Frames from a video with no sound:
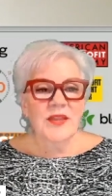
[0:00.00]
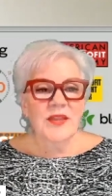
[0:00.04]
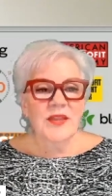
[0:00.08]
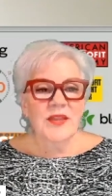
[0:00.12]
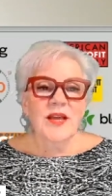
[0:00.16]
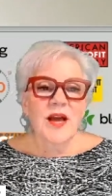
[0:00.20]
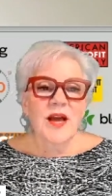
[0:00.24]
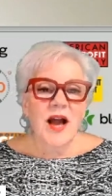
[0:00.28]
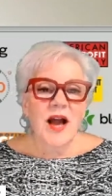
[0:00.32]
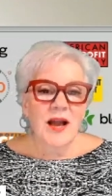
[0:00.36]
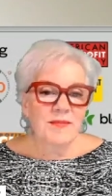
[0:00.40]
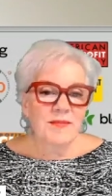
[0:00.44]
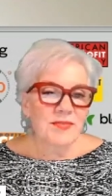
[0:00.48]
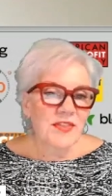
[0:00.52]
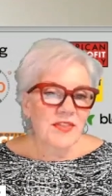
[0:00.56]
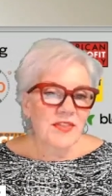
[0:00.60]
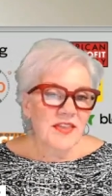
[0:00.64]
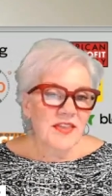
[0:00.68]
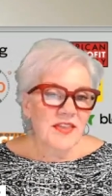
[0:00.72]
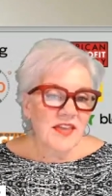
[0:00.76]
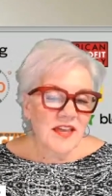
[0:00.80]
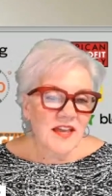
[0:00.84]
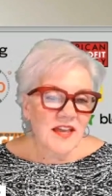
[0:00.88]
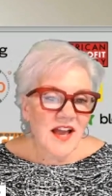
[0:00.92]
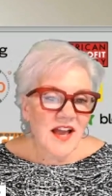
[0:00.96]
Uh-oh. I'm
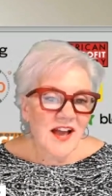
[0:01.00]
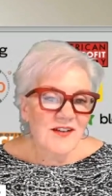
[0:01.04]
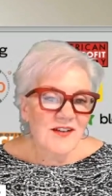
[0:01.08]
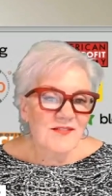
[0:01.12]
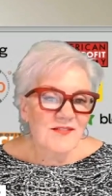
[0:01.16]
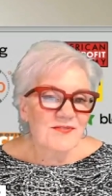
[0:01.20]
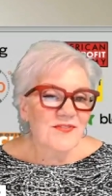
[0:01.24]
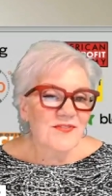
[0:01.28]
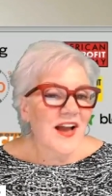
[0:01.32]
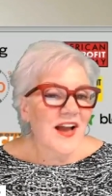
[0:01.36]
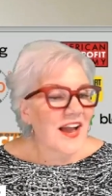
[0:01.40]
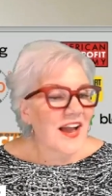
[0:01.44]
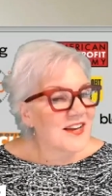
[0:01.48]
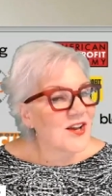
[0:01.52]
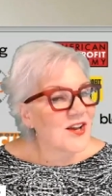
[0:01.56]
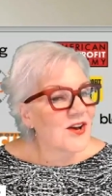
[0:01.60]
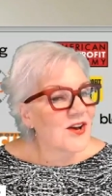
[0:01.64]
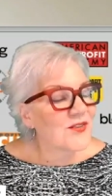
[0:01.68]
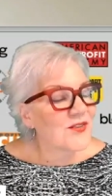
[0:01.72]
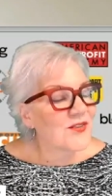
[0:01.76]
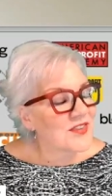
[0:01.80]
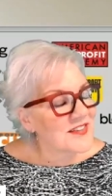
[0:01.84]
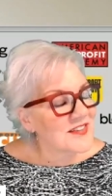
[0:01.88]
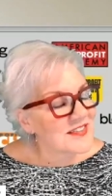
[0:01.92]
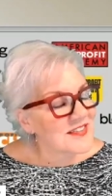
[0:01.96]
thinking of, I know
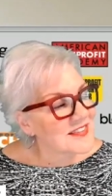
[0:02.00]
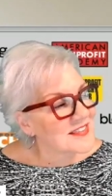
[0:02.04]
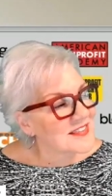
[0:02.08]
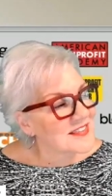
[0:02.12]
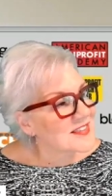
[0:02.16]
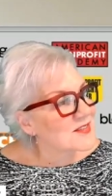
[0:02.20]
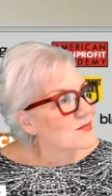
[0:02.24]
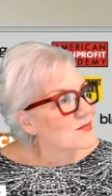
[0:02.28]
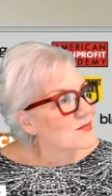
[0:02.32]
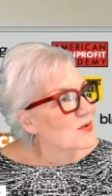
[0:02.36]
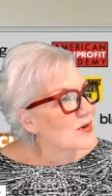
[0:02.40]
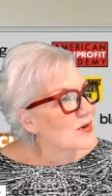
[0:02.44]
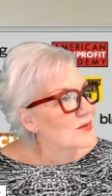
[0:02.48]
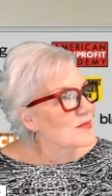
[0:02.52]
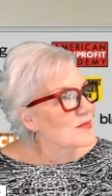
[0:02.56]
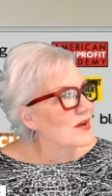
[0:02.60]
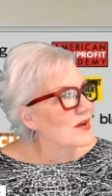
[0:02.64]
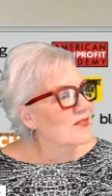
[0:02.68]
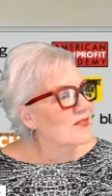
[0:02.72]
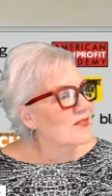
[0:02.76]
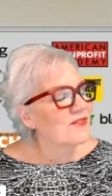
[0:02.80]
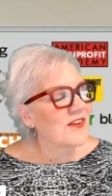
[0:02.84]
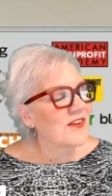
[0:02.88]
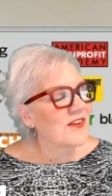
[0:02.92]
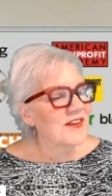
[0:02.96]
this is one of my
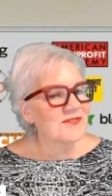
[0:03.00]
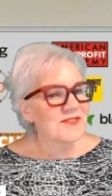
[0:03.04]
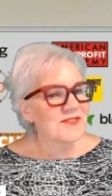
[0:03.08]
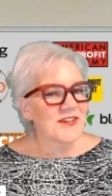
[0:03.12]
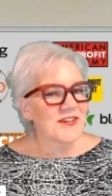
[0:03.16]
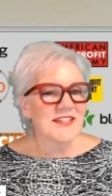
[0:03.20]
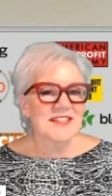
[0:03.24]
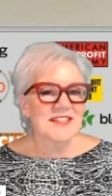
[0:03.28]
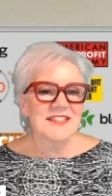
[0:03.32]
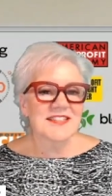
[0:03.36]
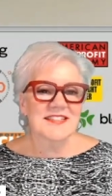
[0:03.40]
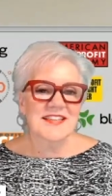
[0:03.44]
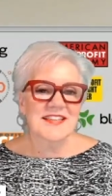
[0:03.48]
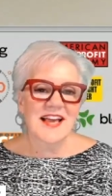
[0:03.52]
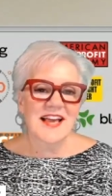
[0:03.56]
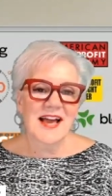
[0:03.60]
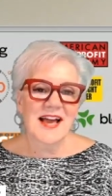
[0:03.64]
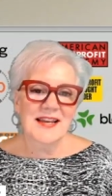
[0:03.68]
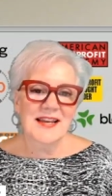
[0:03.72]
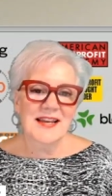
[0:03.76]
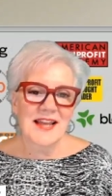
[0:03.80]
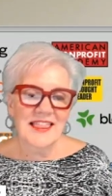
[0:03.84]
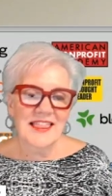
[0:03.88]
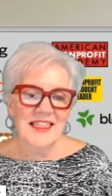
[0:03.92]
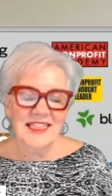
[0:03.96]
favorites,
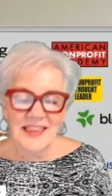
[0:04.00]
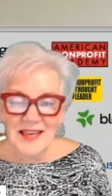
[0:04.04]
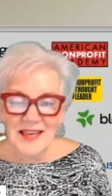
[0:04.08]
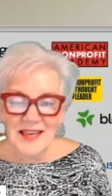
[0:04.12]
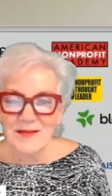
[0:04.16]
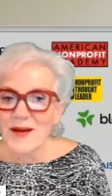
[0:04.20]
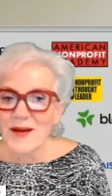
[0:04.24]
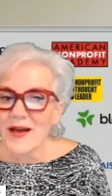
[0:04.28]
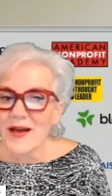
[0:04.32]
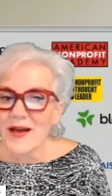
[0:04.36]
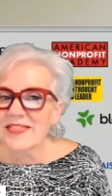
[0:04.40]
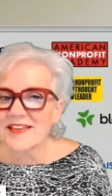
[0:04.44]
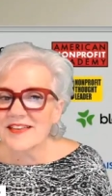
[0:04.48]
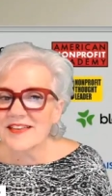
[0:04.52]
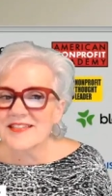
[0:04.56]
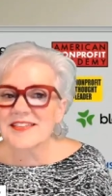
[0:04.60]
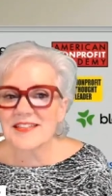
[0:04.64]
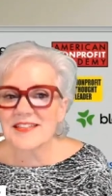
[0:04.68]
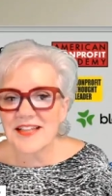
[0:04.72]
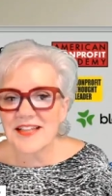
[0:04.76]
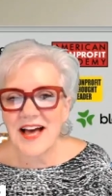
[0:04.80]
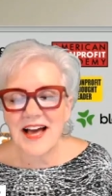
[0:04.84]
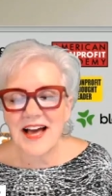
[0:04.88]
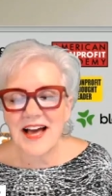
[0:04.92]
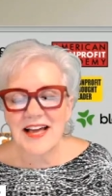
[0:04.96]
and I think about this a
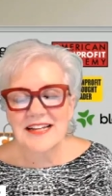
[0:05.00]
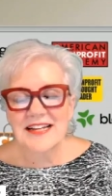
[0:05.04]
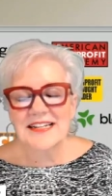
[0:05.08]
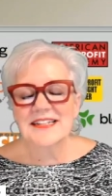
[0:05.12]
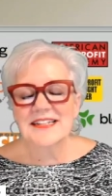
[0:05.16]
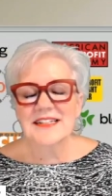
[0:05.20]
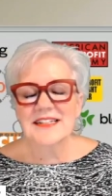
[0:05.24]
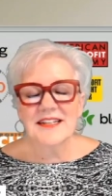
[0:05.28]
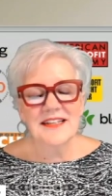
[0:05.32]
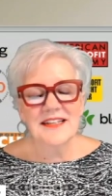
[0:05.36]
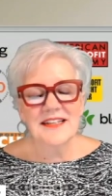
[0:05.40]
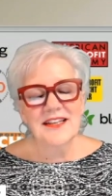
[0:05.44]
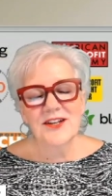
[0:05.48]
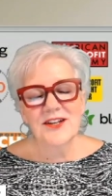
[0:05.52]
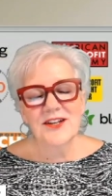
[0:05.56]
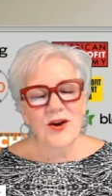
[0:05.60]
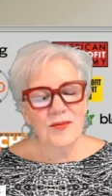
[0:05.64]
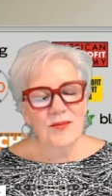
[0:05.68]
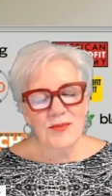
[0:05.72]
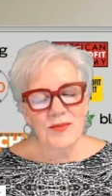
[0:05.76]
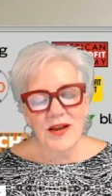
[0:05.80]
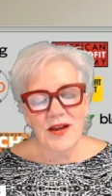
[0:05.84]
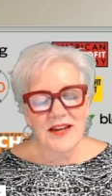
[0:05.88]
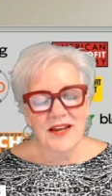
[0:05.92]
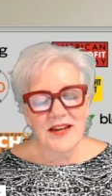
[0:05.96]
lot. You know,
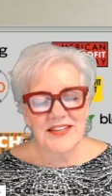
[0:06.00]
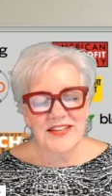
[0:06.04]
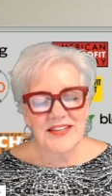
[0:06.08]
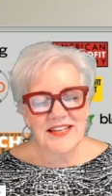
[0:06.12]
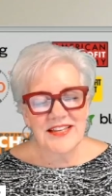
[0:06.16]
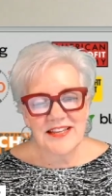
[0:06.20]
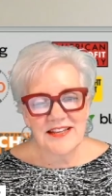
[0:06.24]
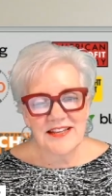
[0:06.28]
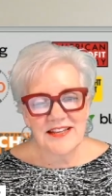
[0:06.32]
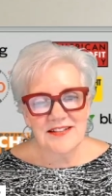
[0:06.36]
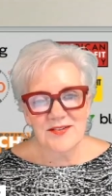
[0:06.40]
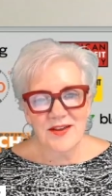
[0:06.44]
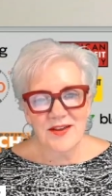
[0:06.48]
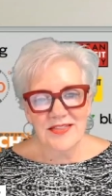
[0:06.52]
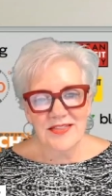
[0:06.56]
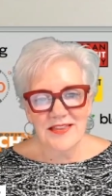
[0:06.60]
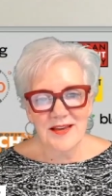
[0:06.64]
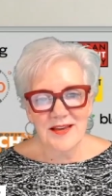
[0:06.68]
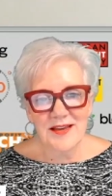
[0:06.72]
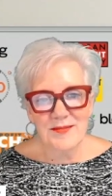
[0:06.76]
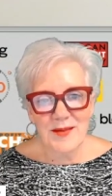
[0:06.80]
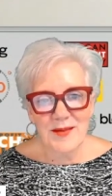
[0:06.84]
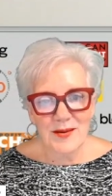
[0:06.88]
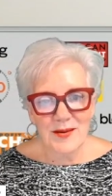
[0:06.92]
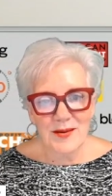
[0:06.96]
I'm kind of a geek, so I think
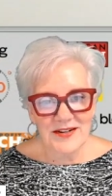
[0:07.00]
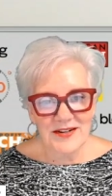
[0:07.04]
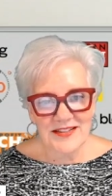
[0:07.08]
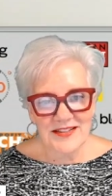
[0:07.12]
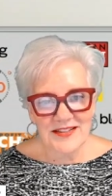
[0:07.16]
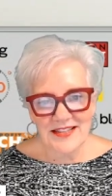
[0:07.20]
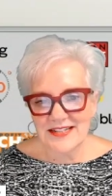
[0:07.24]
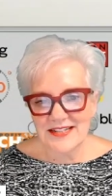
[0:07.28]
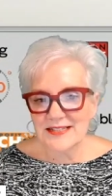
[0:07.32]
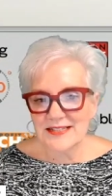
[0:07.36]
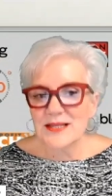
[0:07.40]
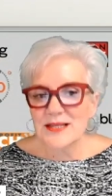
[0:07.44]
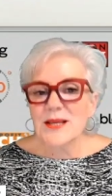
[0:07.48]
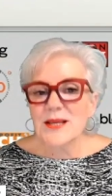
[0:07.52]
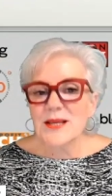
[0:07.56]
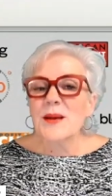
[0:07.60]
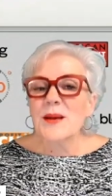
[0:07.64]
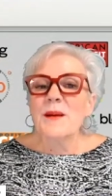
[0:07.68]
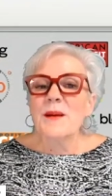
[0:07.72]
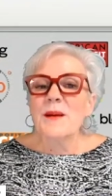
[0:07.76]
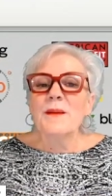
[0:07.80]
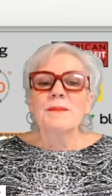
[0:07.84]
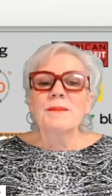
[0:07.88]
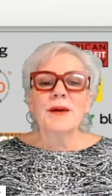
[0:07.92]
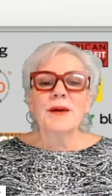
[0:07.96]
about weird things.
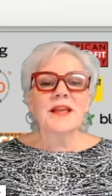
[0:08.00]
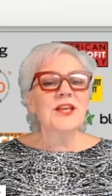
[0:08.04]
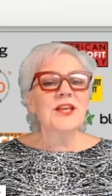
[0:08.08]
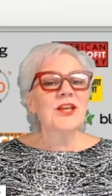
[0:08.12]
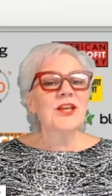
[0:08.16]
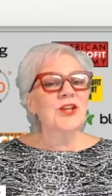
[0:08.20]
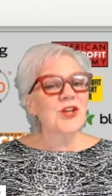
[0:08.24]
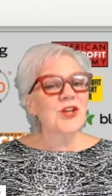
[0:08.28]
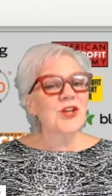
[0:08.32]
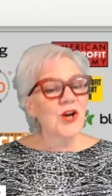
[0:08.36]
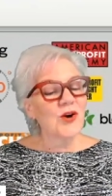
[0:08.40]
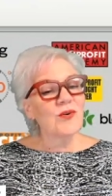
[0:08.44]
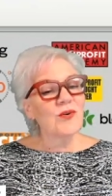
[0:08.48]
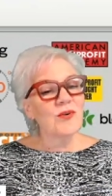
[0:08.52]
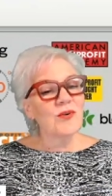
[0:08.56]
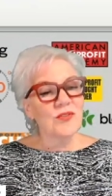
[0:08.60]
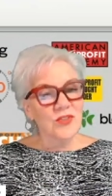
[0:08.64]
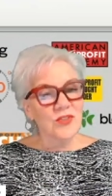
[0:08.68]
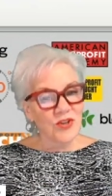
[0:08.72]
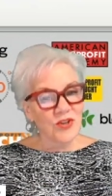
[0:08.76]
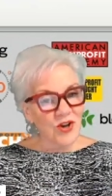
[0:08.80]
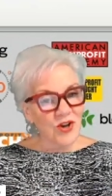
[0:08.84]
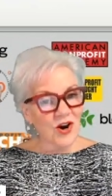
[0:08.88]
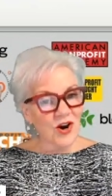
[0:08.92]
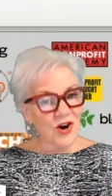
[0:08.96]
But, you know,
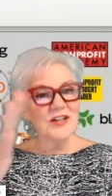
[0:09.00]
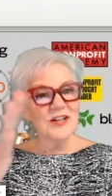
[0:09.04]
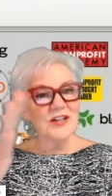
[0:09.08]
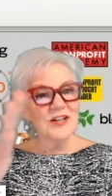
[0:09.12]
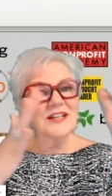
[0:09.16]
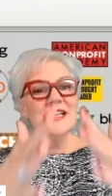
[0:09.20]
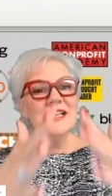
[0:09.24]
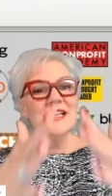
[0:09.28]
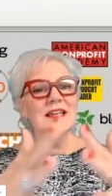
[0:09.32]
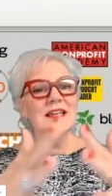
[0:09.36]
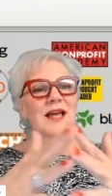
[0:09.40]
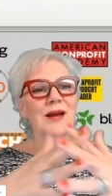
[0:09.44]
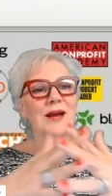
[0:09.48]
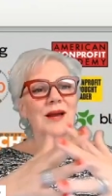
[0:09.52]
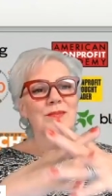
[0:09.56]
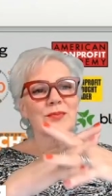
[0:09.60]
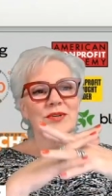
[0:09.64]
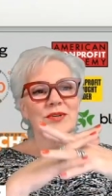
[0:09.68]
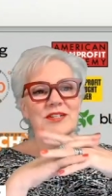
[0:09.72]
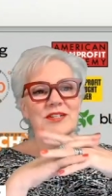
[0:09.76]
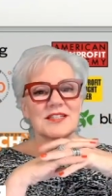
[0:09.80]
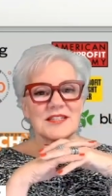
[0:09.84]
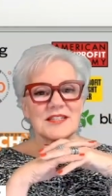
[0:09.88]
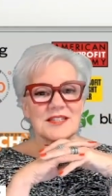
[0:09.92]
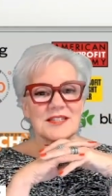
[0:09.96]
the Carnegie
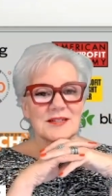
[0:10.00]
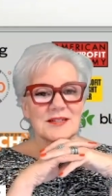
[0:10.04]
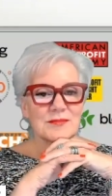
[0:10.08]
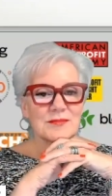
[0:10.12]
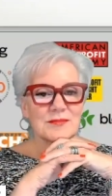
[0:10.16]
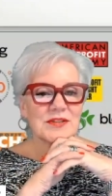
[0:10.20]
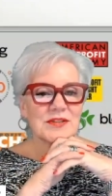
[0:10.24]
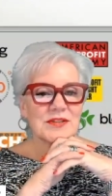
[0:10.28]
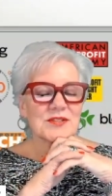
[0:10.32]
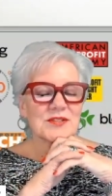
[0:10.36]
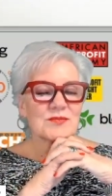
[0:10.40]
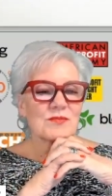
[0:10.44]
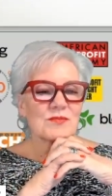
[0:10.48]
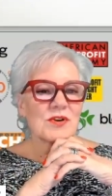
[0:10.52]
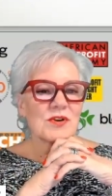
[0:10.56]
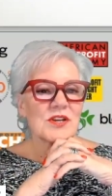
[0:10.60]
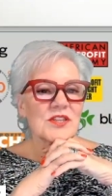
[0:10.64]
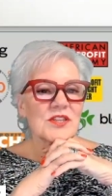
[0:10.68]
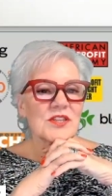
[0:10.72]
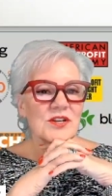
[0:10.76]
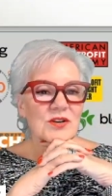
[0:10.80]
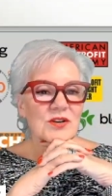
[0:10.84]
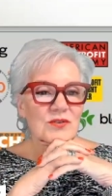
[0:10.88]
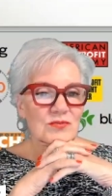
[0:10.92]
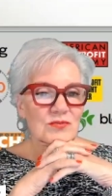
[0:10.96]
Library System is one of
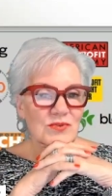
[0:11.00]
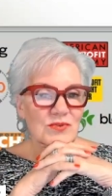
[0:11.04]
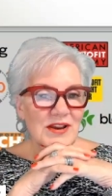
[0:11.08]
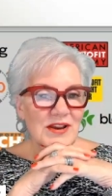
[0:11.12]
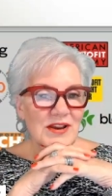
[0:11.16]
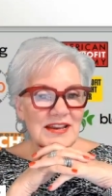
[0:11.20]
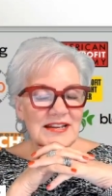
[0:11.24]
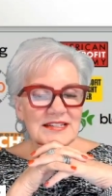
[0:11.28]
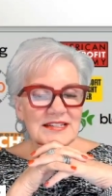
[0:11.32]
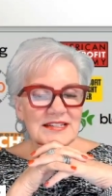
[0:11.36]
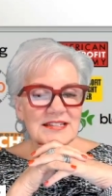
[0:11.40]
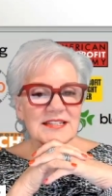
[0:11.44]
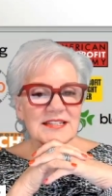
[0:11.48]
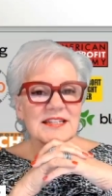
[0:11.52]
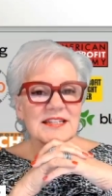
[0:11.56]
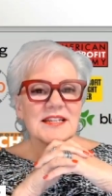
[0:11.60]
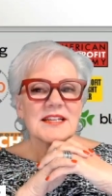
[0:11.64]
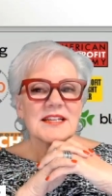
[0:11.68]
the great